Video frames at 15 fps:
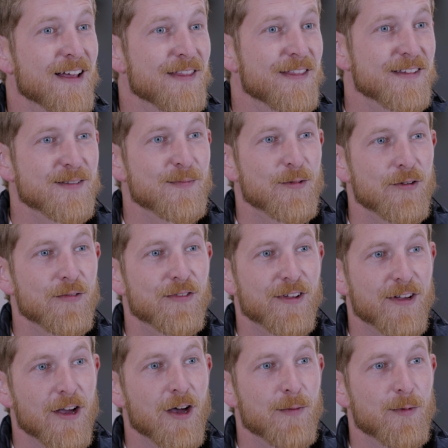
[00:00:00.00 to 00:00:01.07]
This improves the
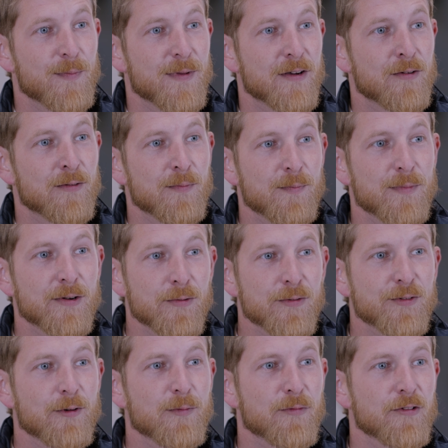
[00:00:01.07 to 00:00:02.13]
curb appeal, but
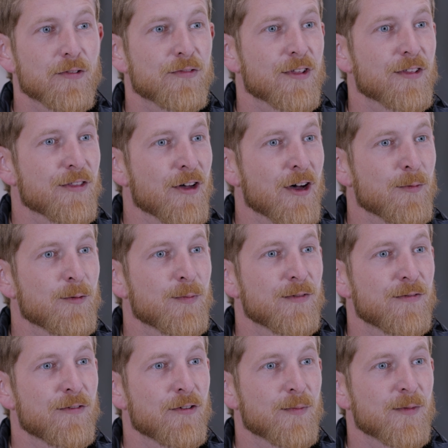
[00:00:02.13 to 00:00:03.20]
also improves the thermal
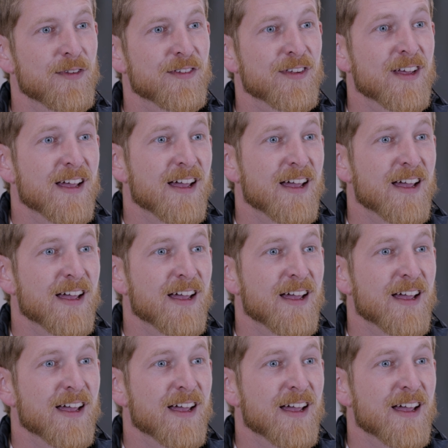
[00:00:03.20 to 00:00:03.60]
performance